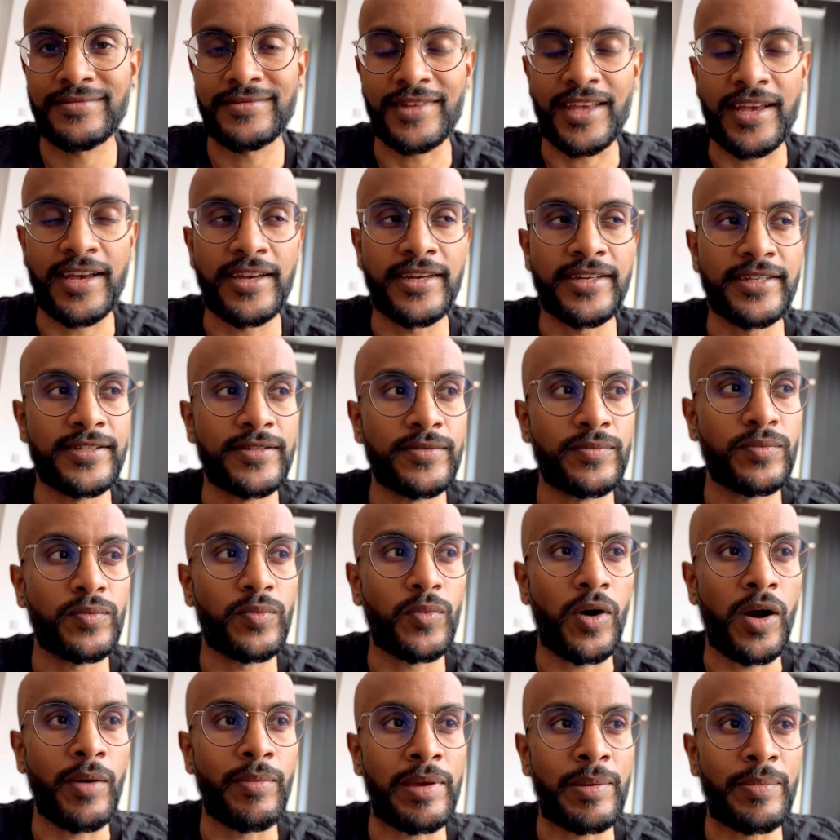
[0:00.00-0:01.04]
And
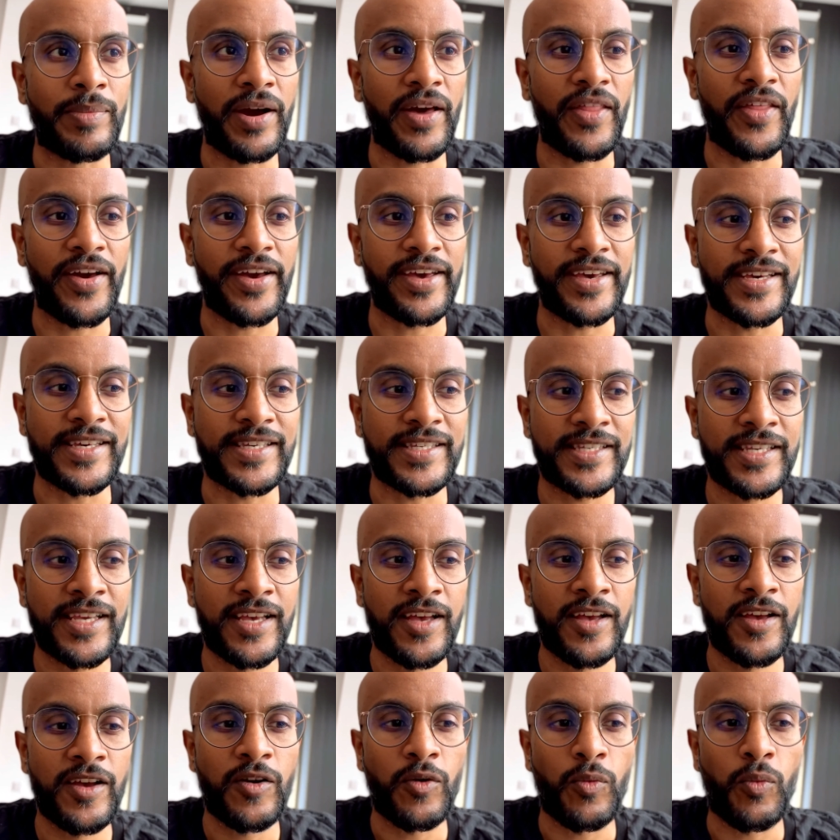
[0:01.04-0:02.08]
what I mean by that is,
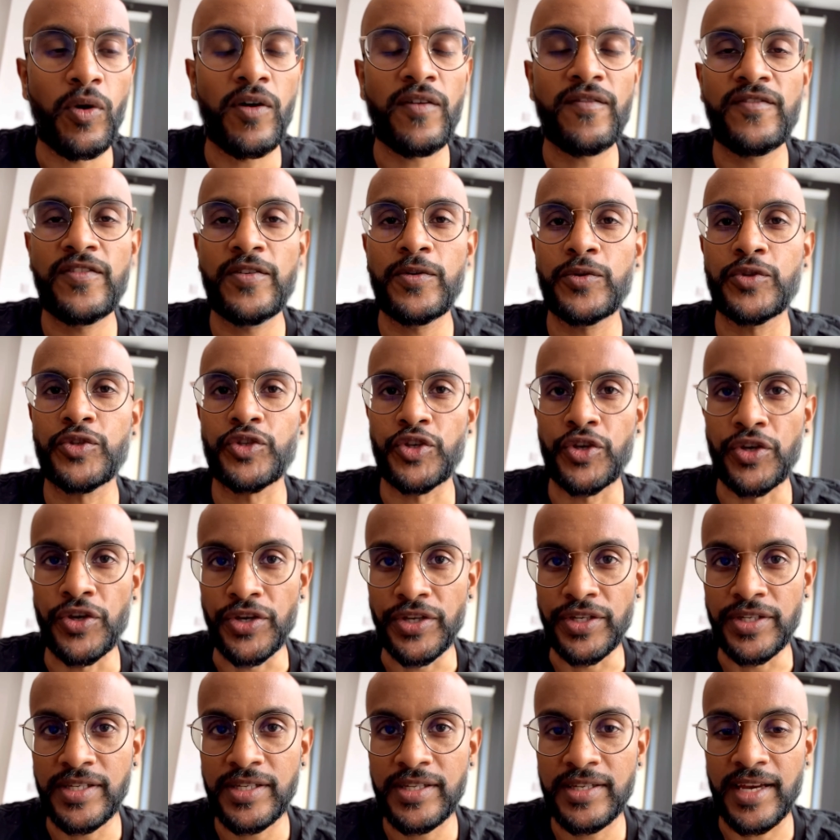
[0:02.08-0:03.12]
what feels
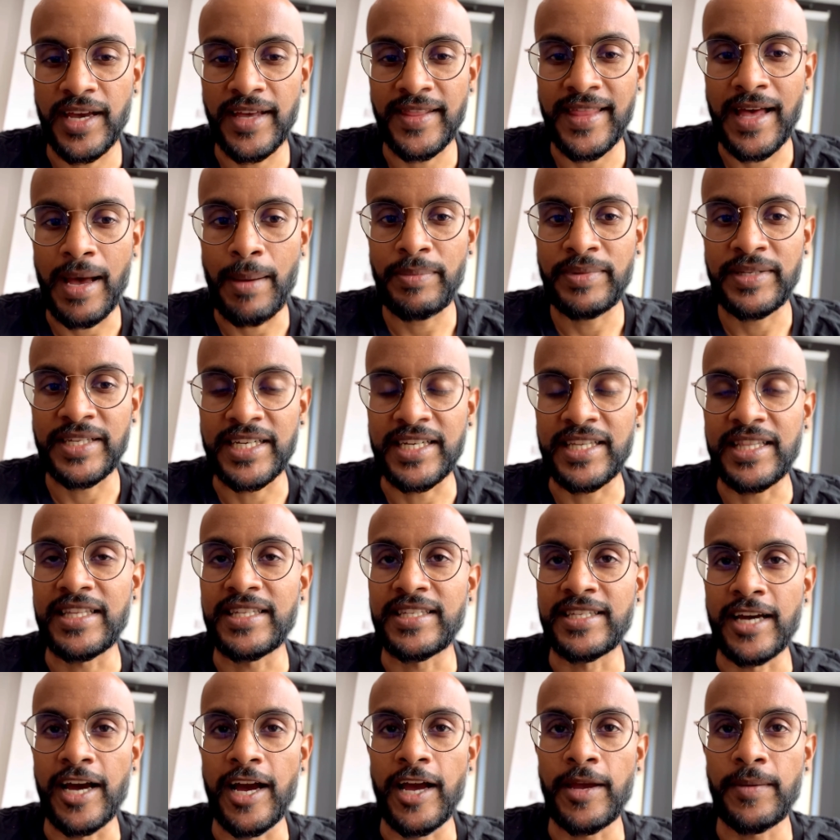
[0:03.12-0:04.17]
good at that particular
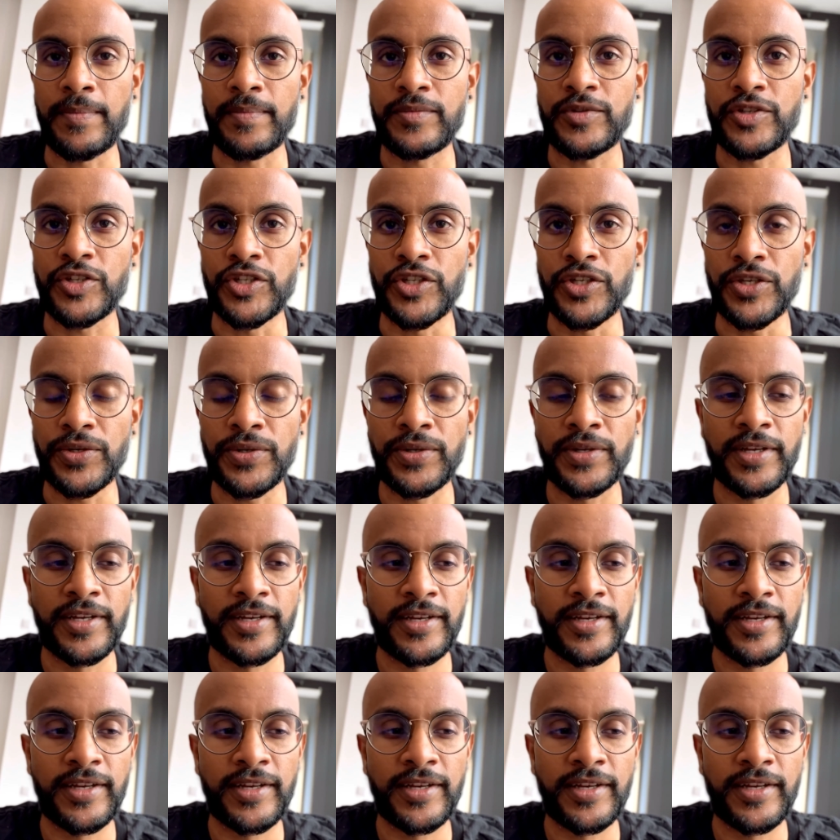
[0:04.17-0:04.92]
time to do.